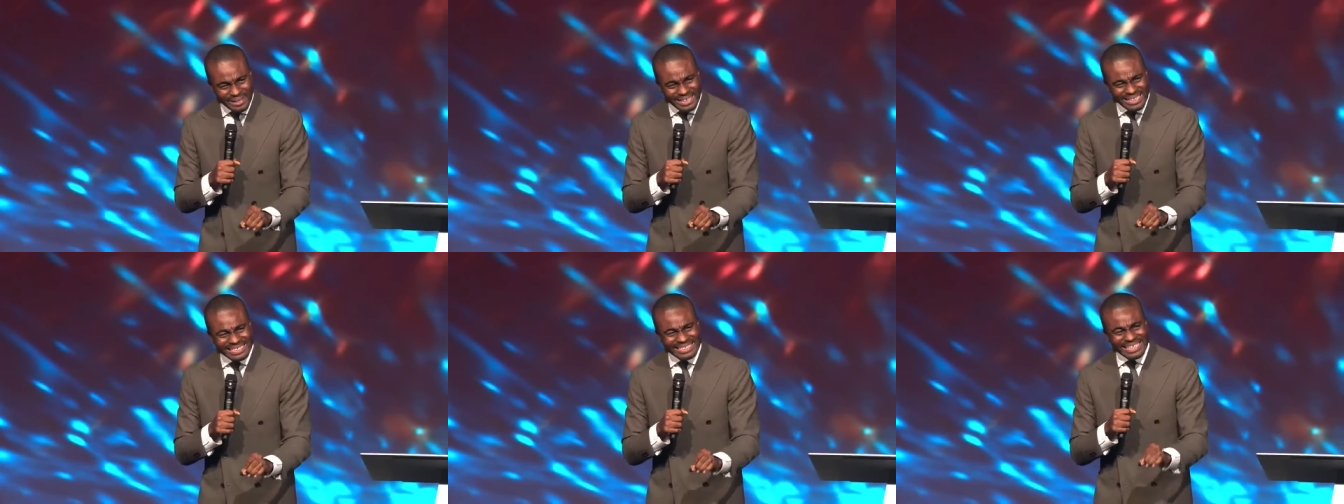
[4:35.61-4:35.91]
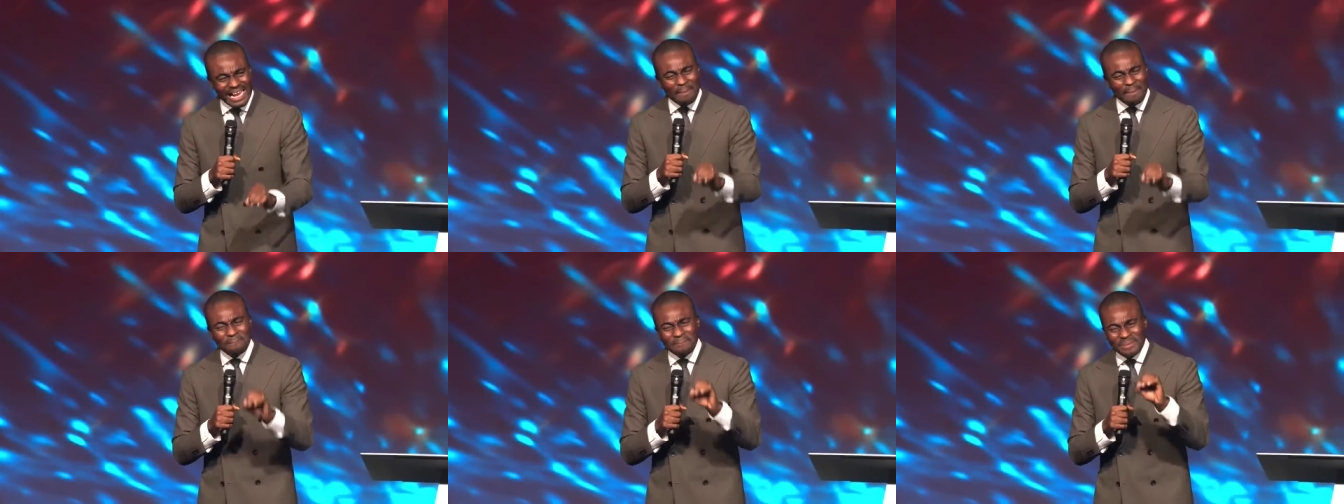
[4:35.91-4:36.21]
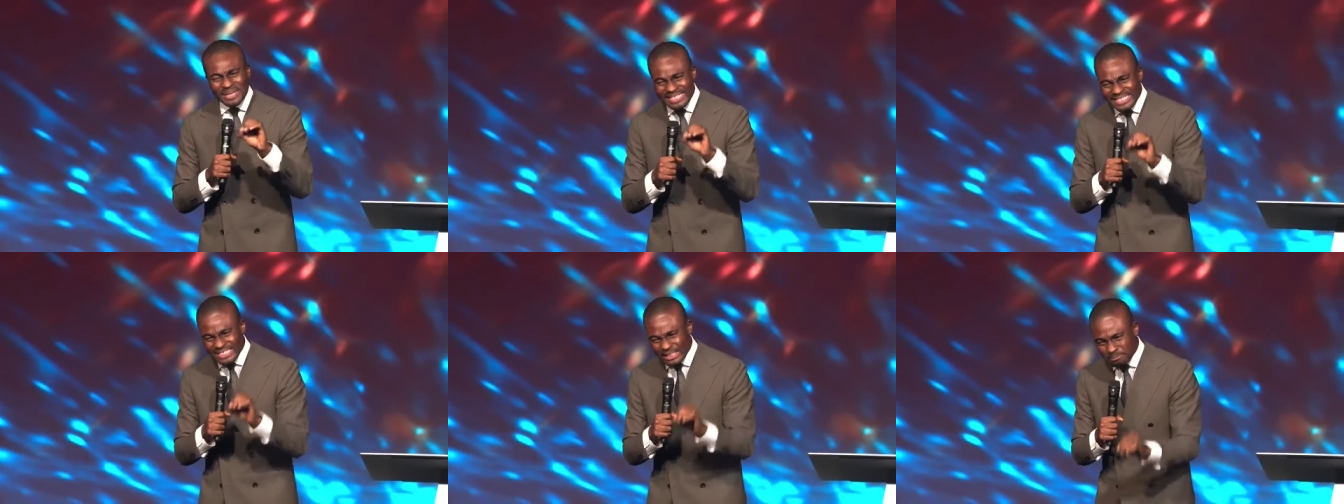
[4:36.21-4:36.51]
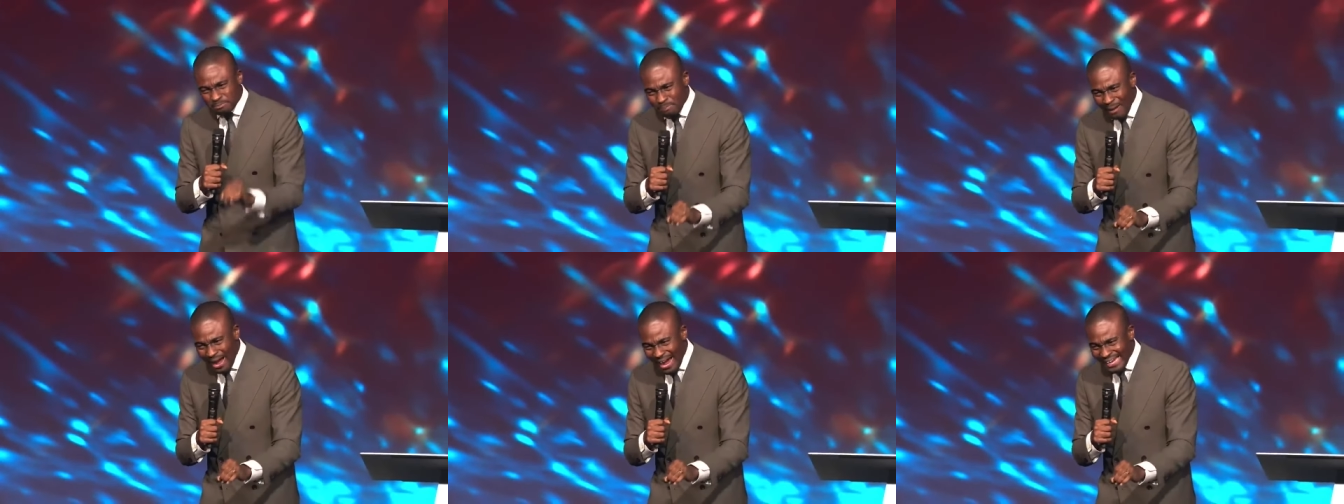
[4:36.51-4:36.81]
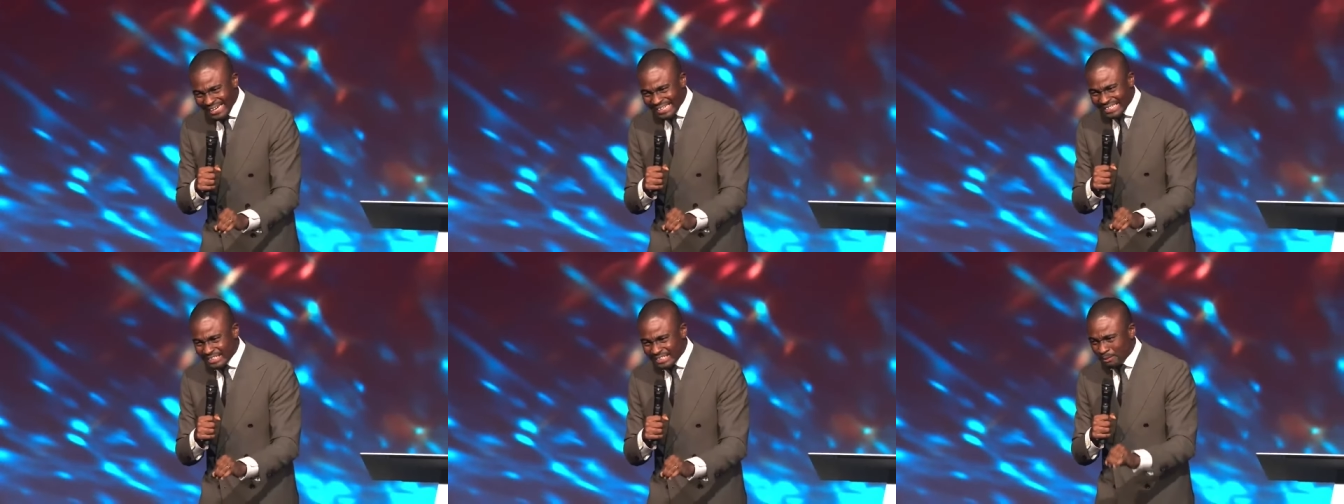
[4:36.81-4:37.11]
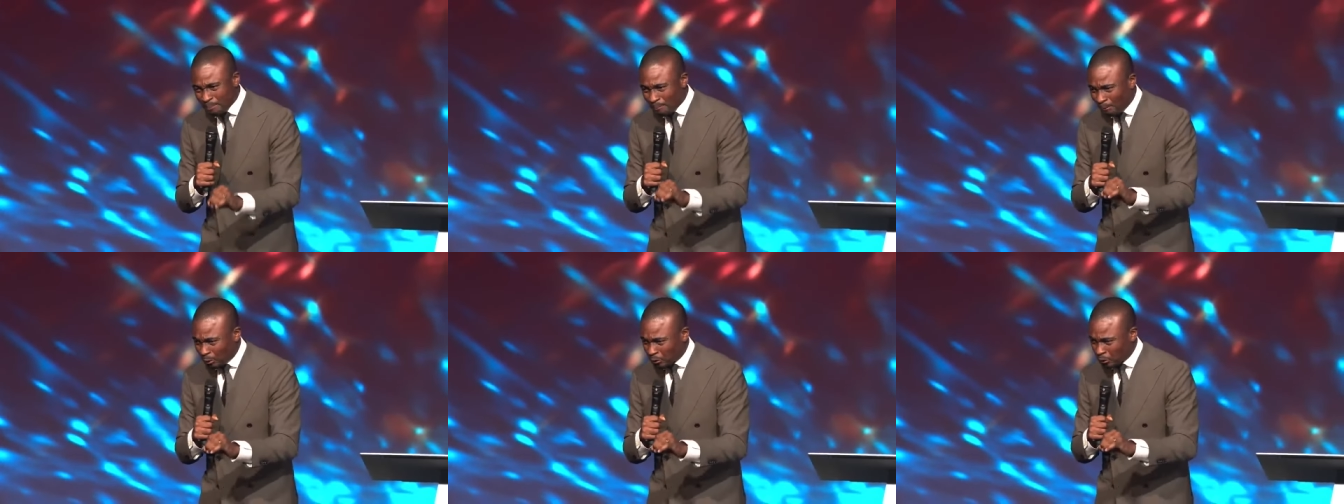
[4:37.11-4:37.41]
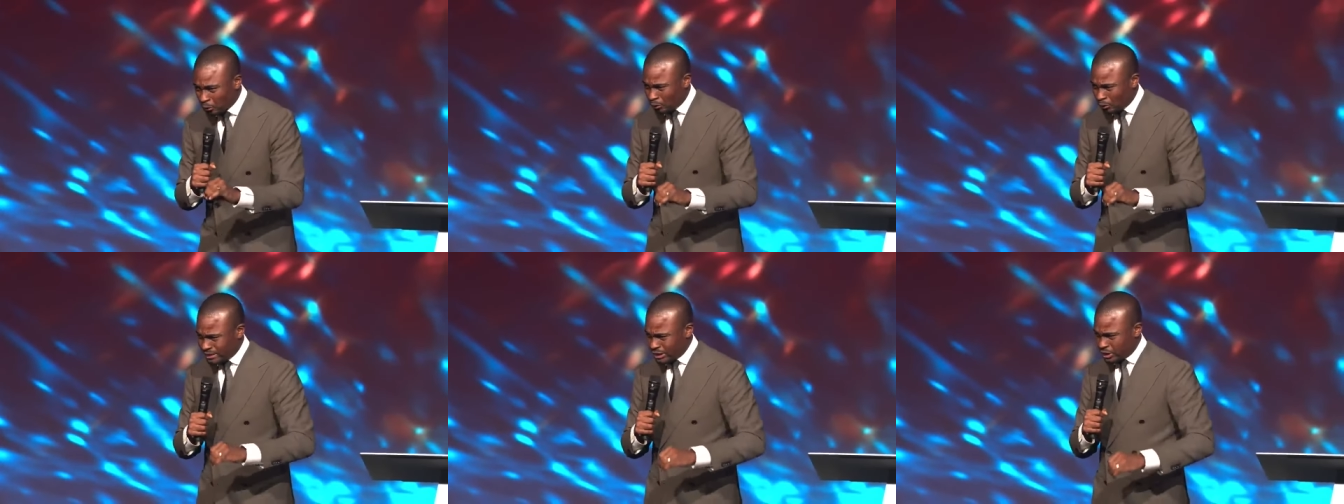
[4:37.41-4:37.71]
it can be despised, but
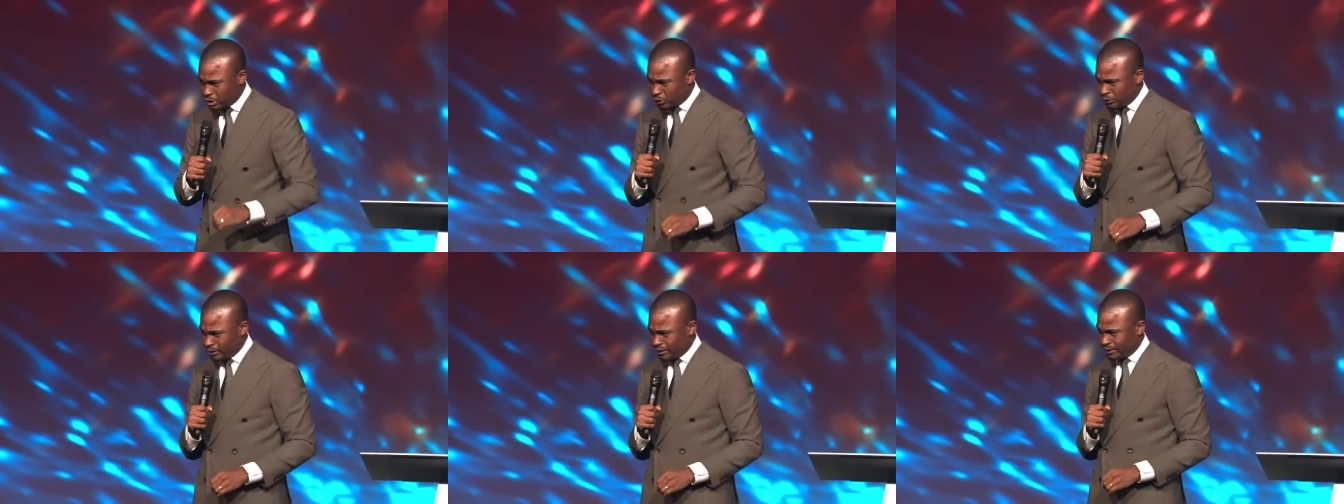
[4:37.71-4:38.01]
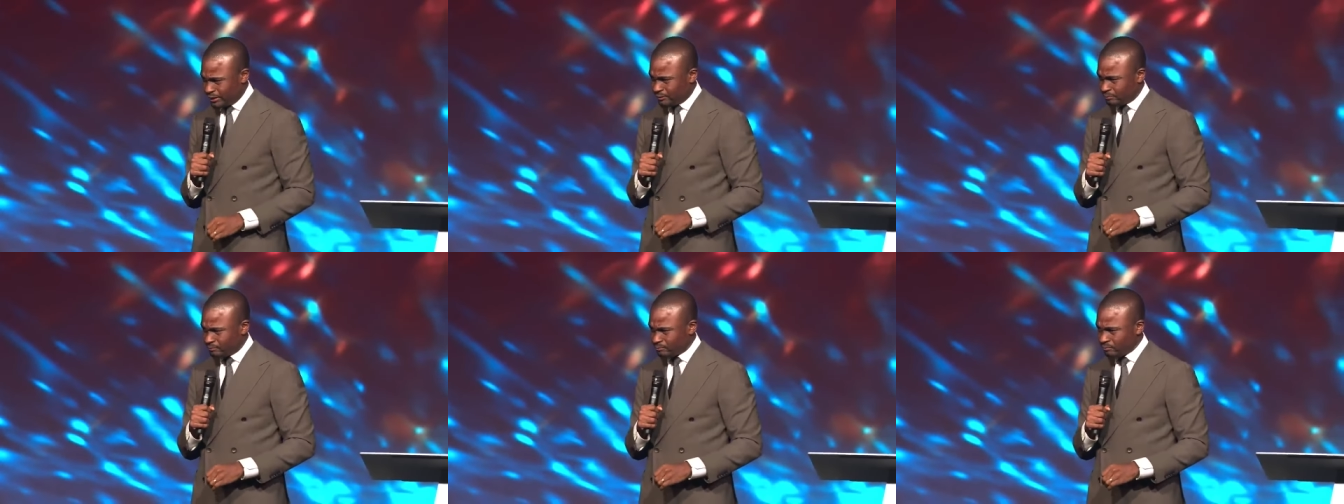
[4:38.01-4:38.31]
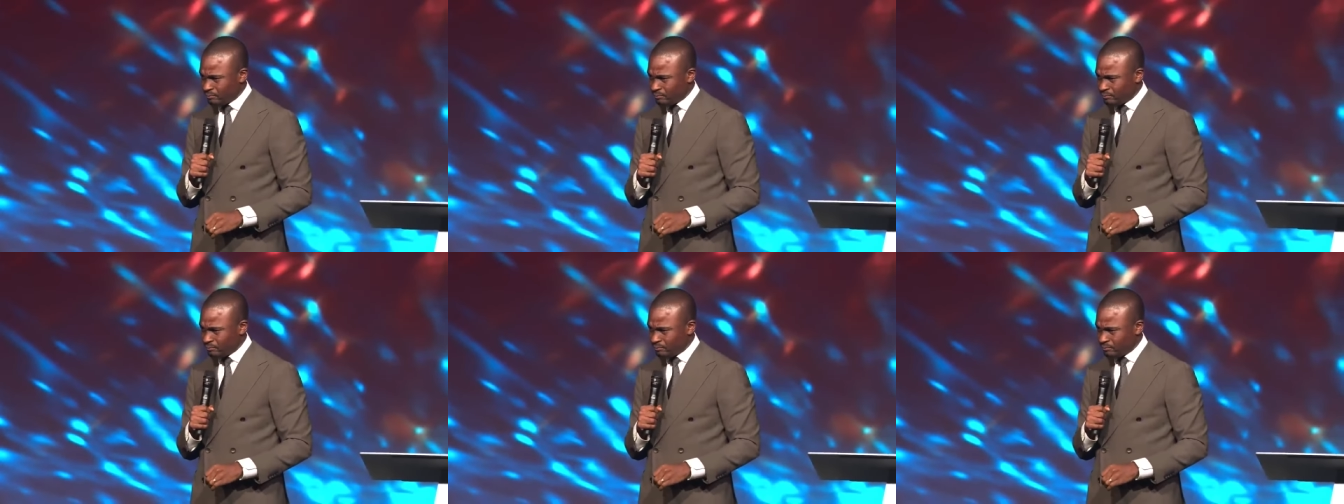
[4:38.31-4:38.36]
not a tree.